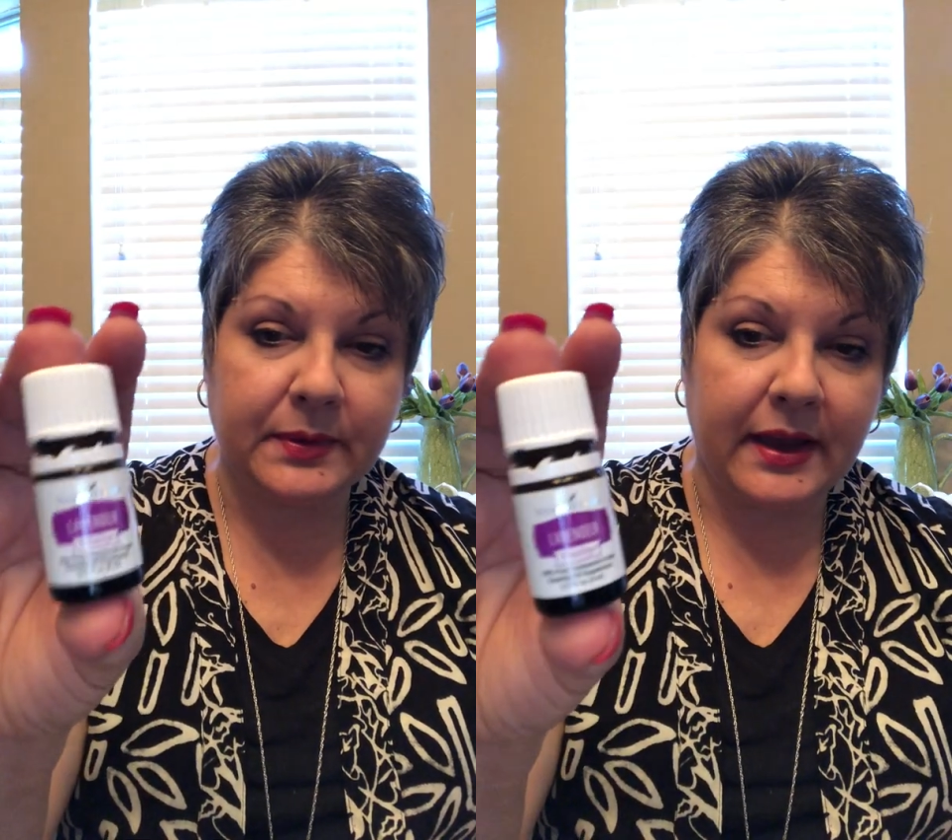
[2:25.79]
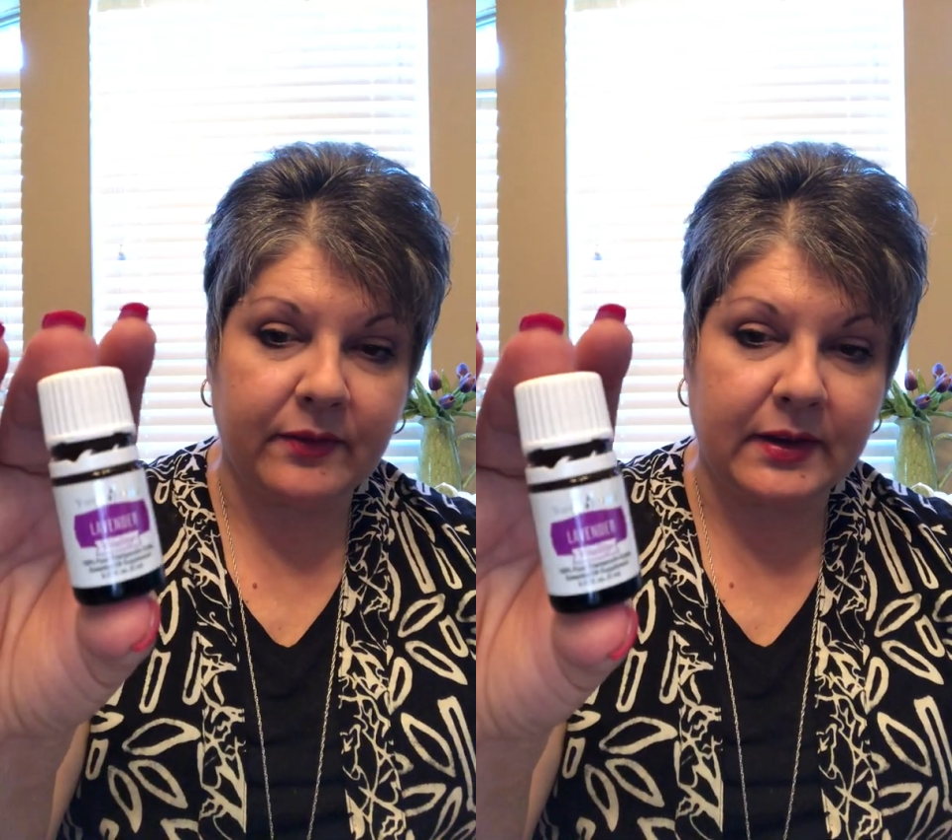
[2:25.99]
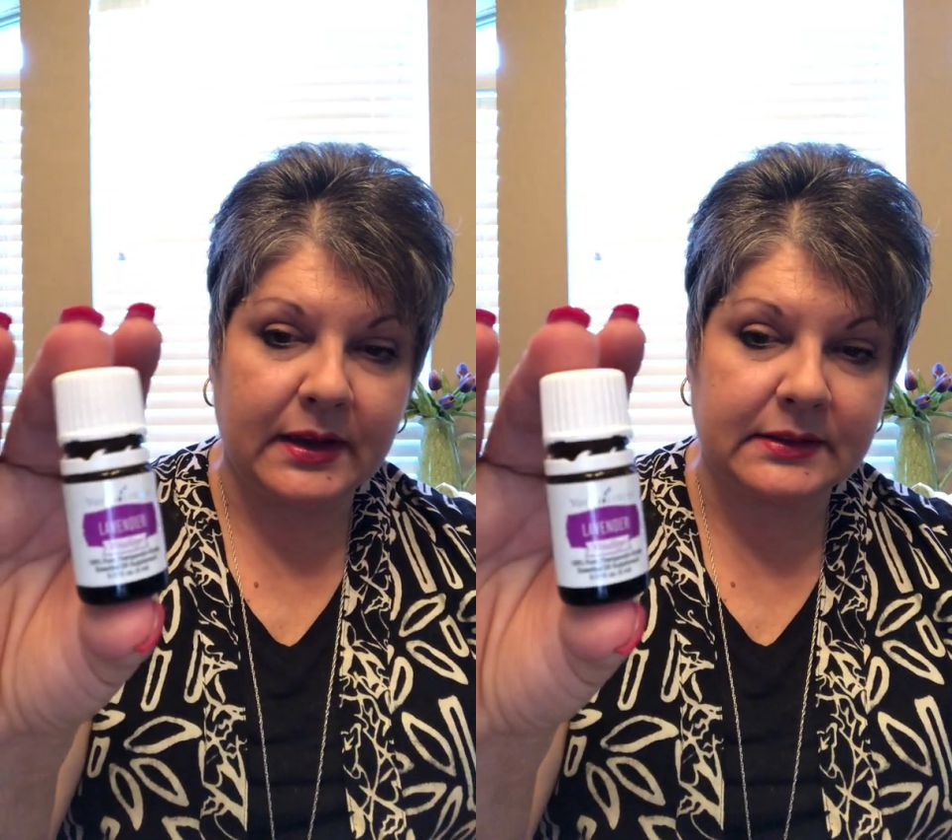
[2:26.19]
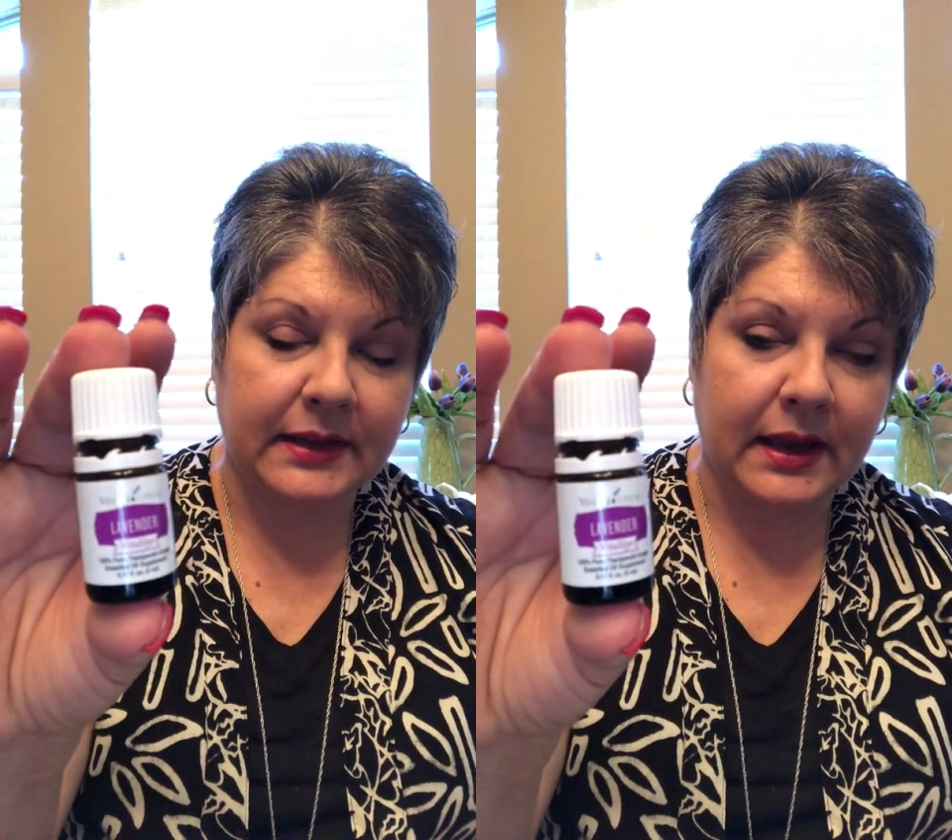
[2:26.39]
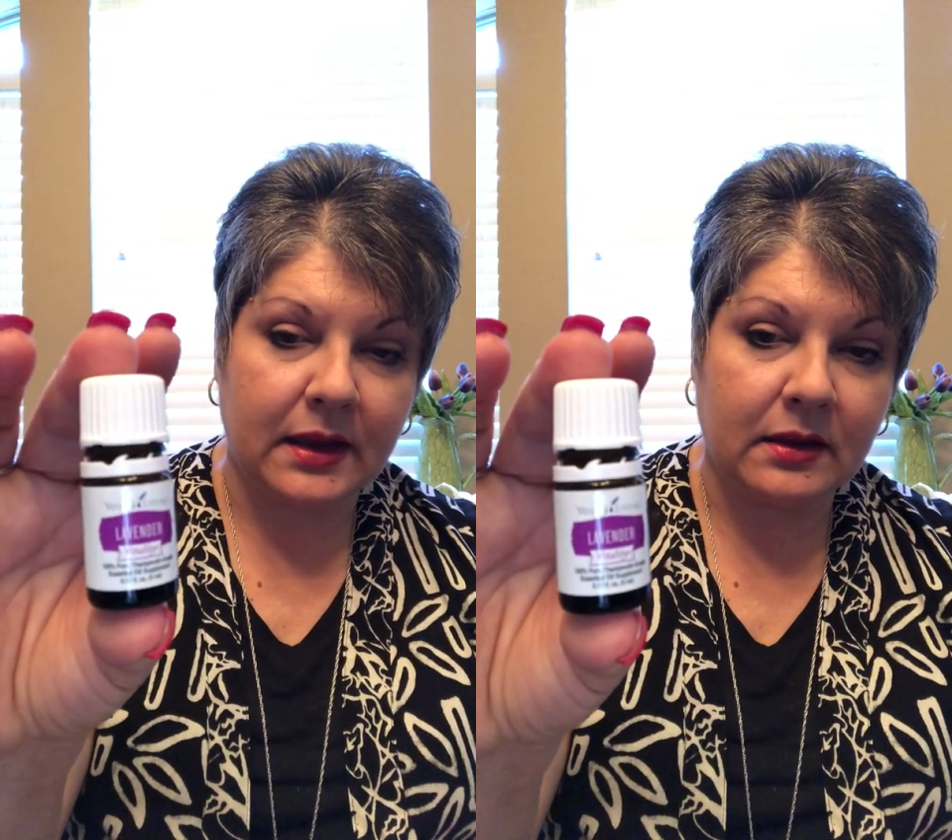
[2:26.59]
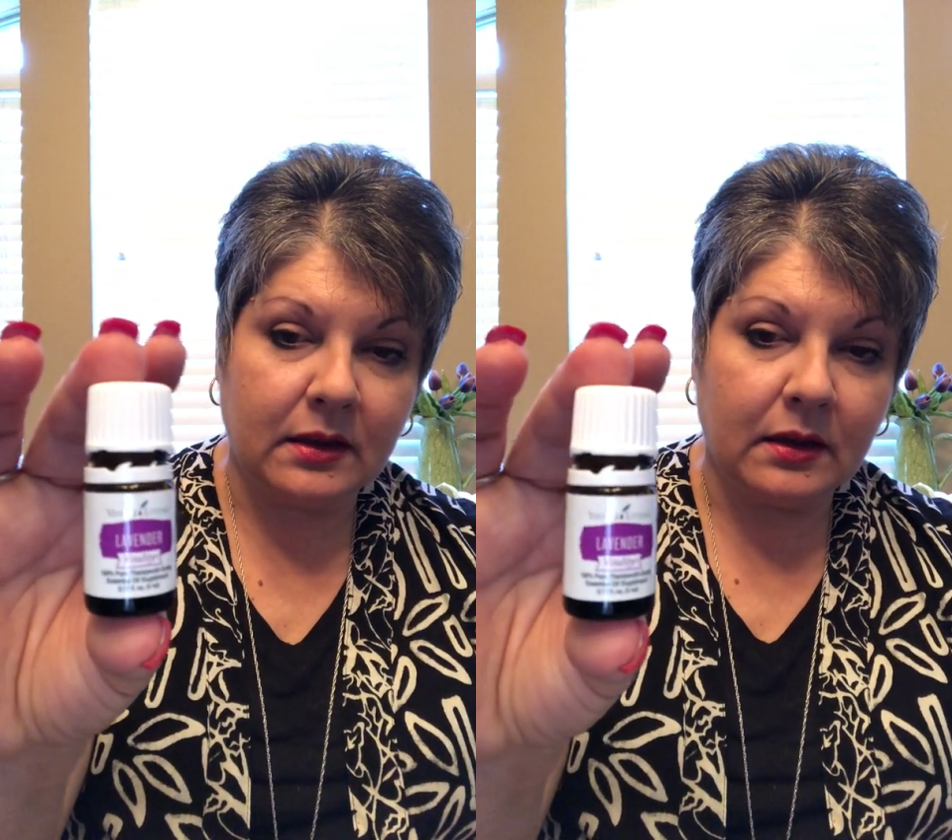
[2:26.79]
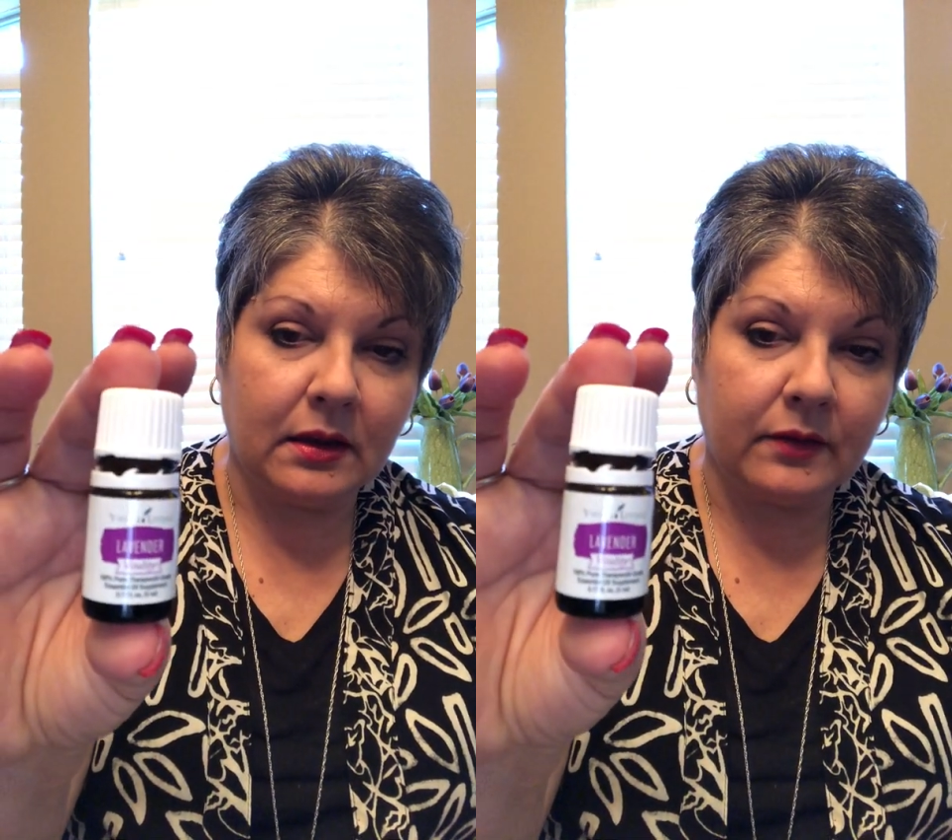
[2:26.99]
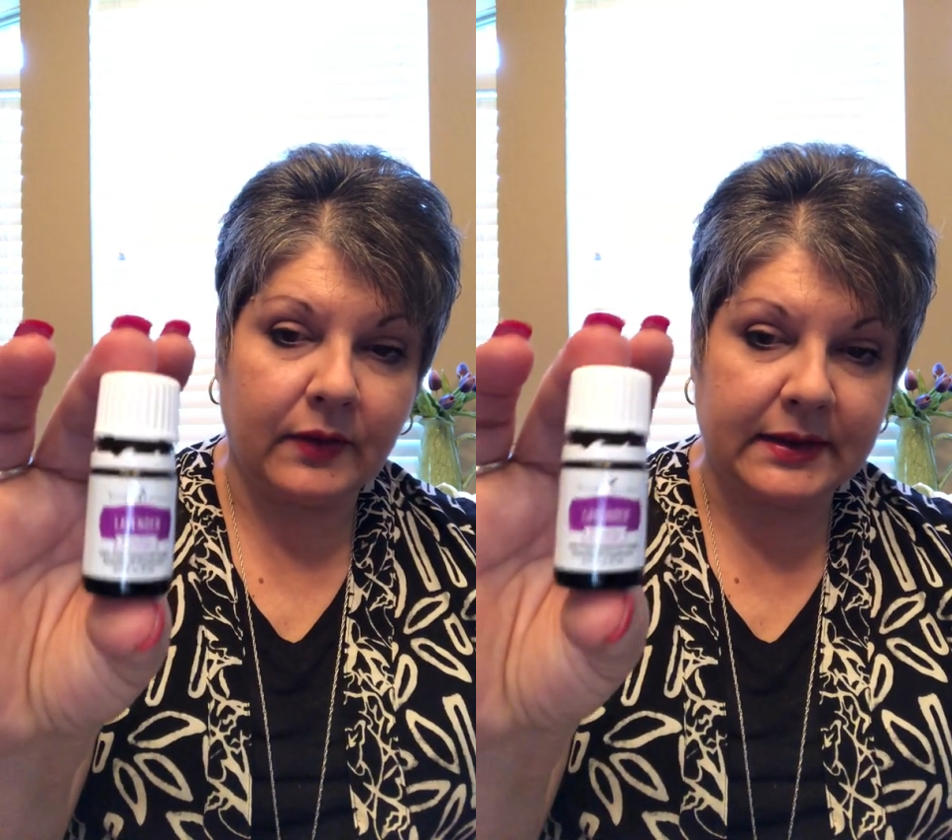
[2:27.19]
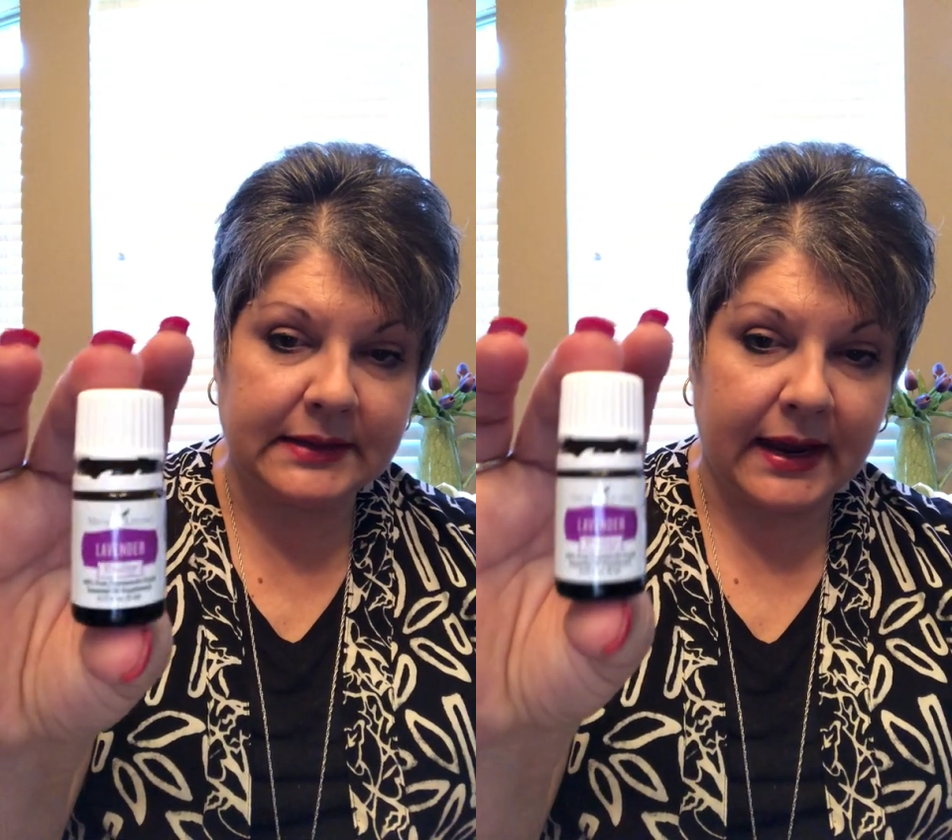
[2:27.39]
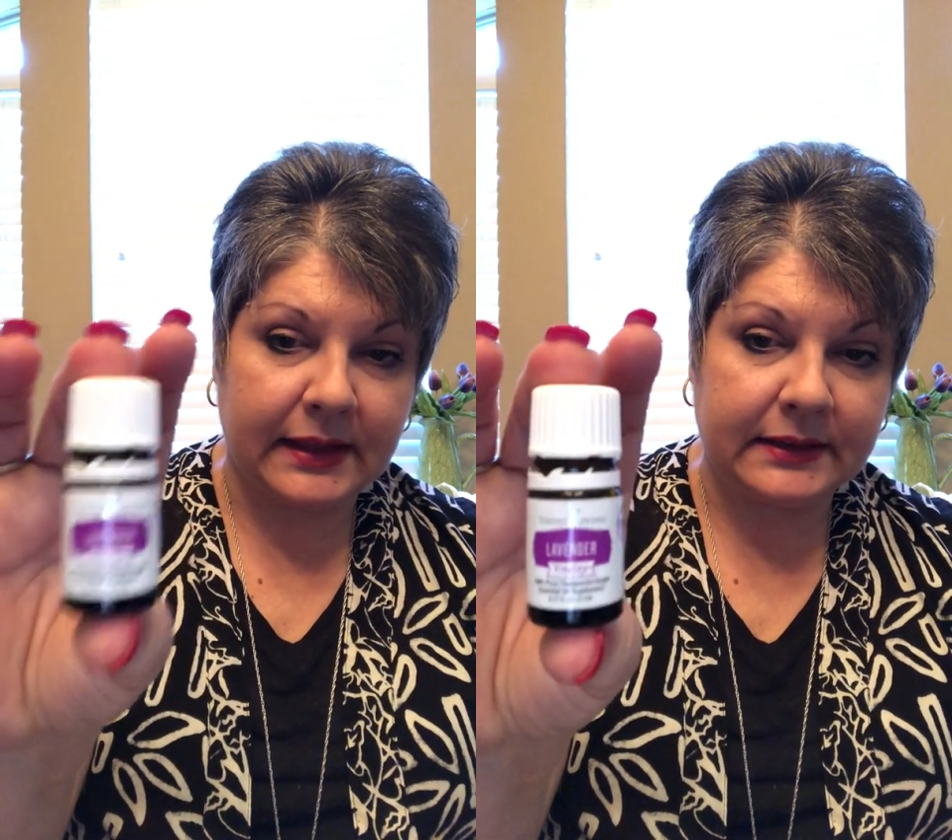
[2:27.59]
We have it as a
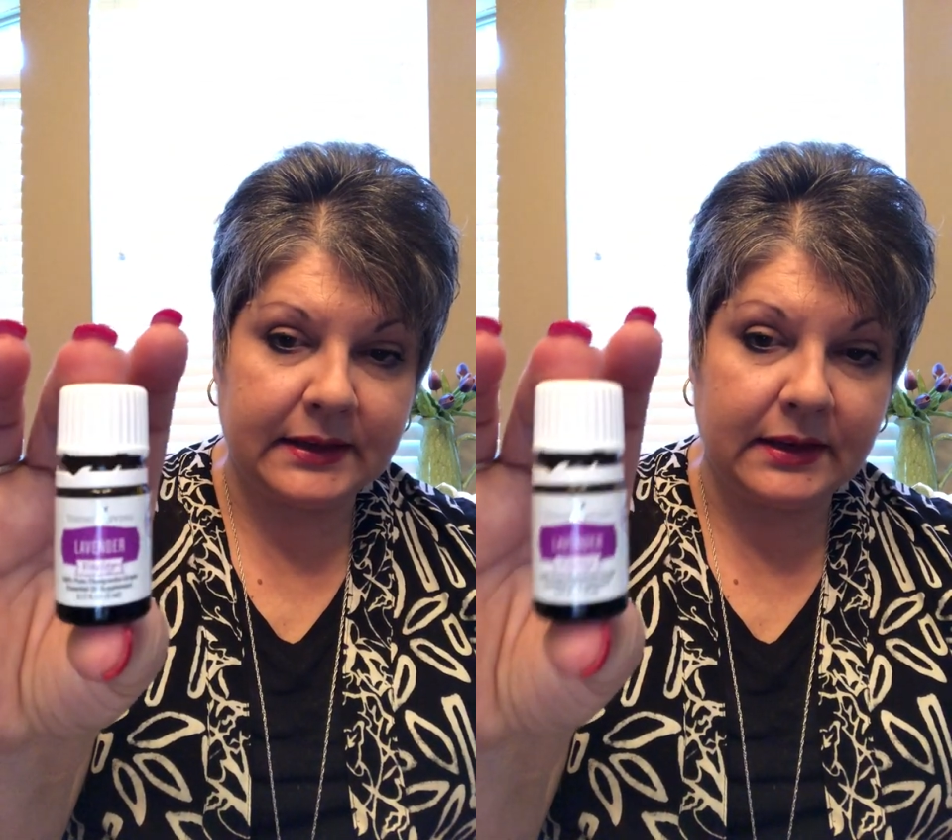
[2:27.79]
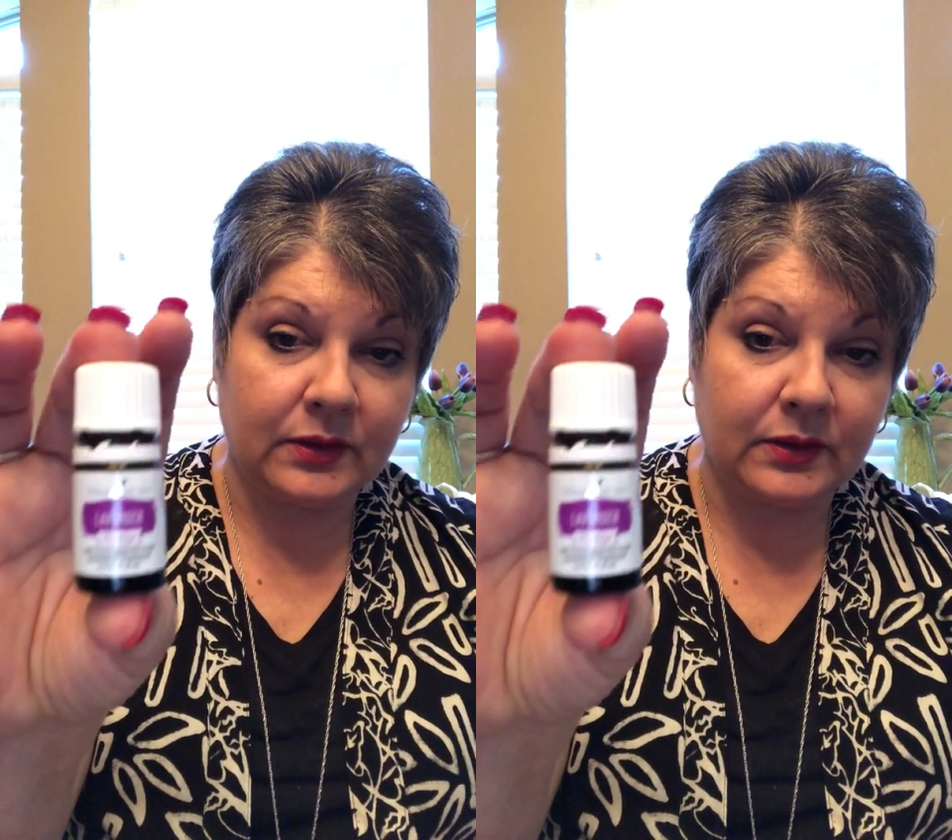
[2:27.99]
Vitality